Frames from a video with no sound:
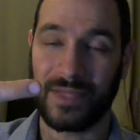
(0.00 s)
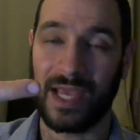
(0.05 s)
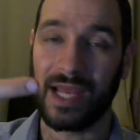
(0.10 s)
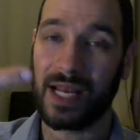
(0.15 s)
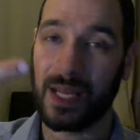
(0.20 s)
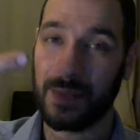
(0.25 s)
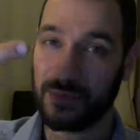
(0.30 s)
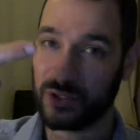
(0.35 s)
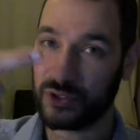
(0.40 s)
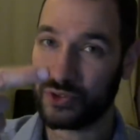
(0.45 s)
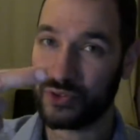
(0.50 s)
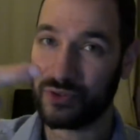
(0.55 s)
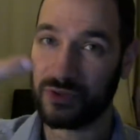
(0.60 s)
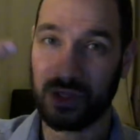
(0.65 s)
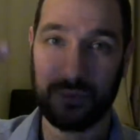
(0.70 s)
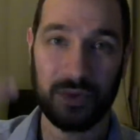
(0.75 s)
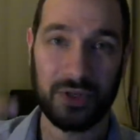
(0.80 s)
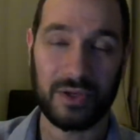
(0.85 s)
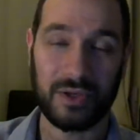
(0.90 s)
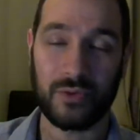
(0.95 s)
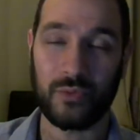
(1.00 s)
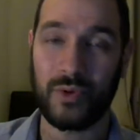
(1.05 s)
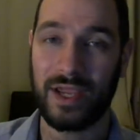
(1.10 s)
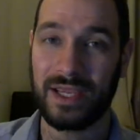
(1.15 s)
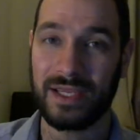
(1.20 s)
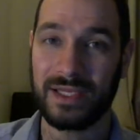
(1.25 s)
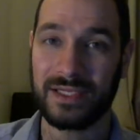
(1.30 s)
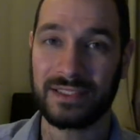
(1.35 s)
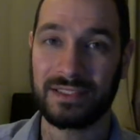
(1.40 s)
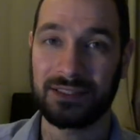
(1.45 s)
And I'm sure there'd be a
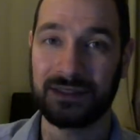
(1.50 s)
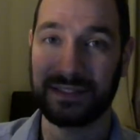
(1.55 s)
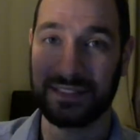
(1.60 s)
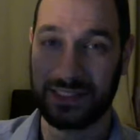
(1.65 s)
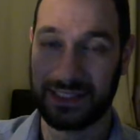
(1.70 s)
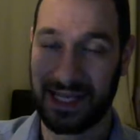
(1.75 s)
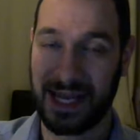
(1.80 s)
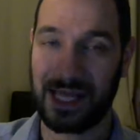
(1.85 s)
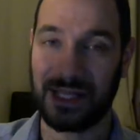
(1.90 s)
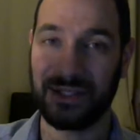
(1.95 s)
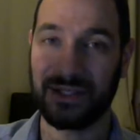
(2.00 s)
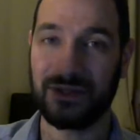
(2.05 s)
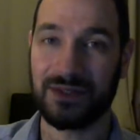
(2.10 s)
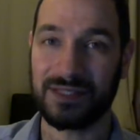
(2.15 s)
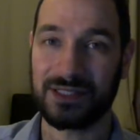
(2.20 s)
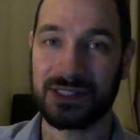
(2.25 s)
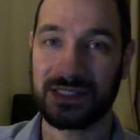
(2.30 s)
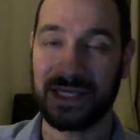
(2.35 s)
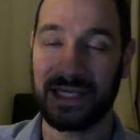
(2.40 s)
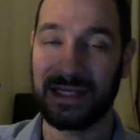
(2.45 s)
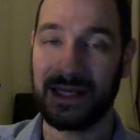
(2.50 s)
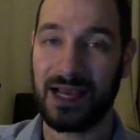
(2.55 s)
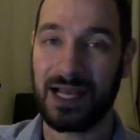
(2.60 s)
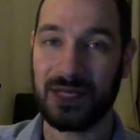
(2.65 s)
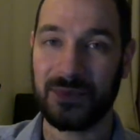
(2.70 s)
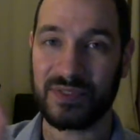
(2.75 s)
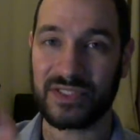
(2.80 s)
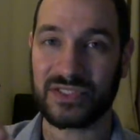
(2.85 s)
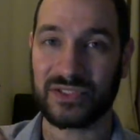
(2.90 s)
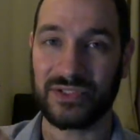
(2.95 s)
way to tally this
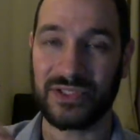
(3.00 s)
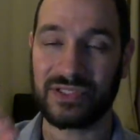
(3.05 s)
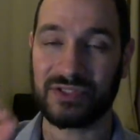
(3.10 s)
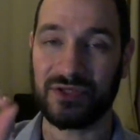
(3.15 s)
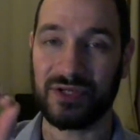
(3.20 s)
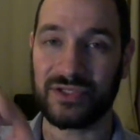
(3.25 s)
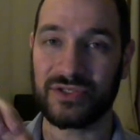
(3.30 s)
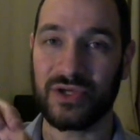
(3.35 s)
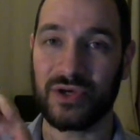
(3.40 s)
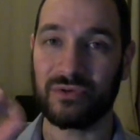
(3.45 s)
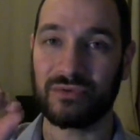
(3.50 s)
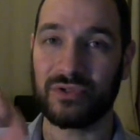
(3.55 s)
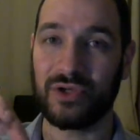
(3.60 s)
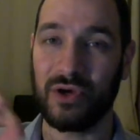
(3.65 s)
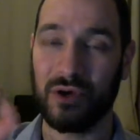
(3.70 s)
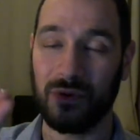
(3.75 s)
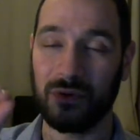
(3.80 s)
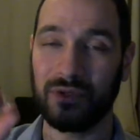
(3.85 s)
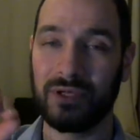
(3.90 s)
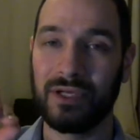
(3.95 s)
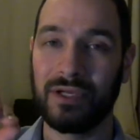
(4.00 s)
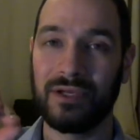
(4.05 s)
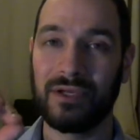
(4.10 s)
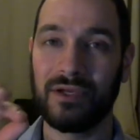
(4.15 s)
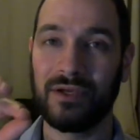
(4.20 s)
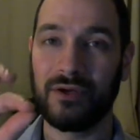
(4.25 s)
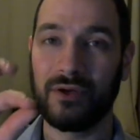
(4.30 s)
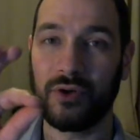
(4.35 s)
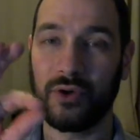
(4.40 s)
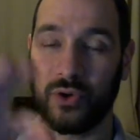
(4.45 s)
anonymously so you don't know
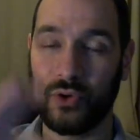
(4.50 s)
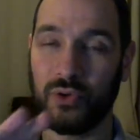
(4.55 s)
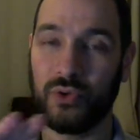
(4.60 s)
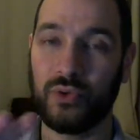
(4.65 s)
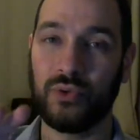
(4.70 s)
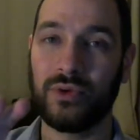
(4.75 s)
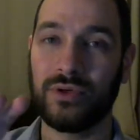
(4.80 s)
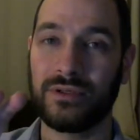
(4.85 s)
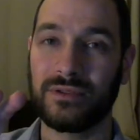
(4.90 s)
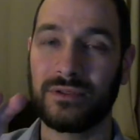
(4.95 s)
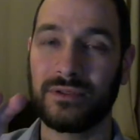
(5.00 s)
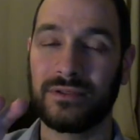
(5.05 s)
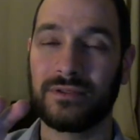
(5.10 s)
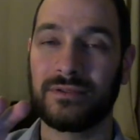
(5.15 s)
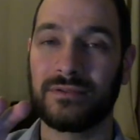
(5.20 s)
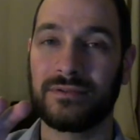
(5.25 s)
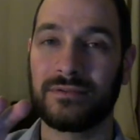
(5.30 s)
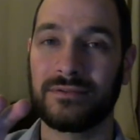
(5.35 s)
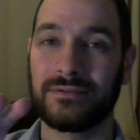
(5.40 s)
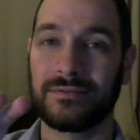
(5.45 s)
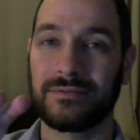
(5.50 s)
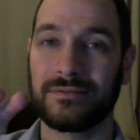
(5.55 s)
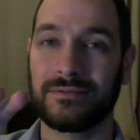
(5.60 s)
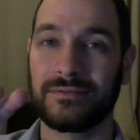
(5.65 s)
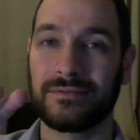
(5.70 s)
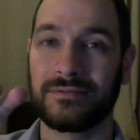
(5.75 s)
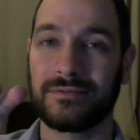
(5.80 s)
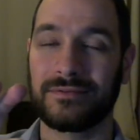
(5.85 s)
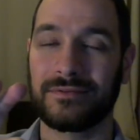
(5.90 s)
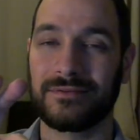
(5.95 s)
who
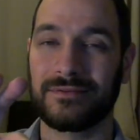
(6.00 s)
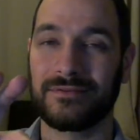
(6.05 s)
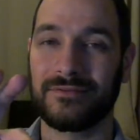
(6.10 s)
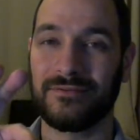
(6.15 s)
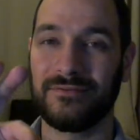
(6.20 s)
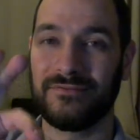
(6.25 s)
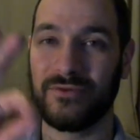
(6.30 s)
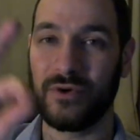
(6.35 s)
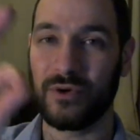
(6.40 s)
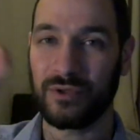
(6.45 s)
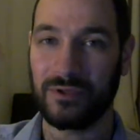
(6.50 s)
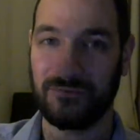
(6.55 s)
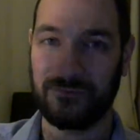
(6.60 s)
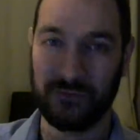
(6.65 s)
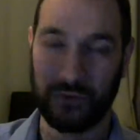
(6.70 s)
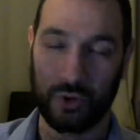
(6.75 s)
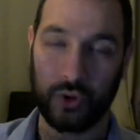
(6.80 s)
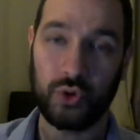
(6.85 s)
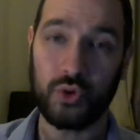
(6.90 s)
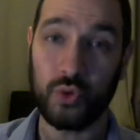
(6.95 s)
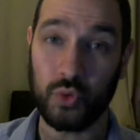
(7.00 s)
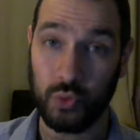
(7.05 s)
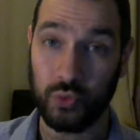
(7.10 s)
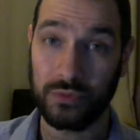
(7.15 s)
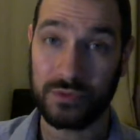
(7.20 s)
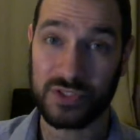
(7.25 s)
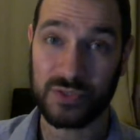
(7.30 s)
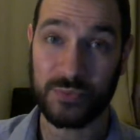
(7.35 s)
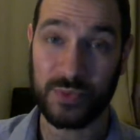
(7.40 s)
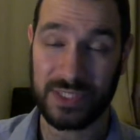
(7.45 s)
voted for who
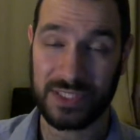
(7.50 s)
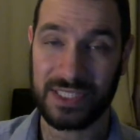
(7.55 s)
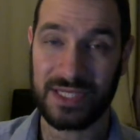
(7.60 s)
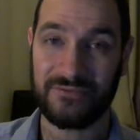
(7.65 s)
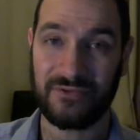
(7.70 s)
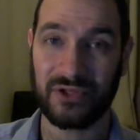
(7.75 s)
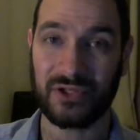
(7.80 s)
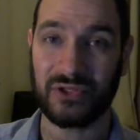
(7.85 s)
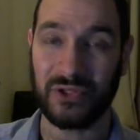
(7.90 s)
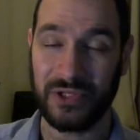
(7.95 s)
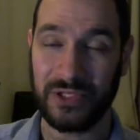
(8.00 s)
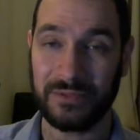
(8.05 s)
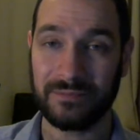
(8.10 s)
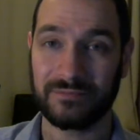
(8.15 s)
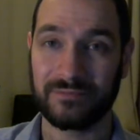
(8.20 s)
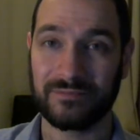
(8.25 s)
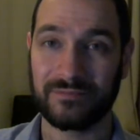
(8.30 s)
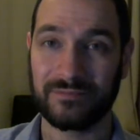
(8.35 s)
specifically.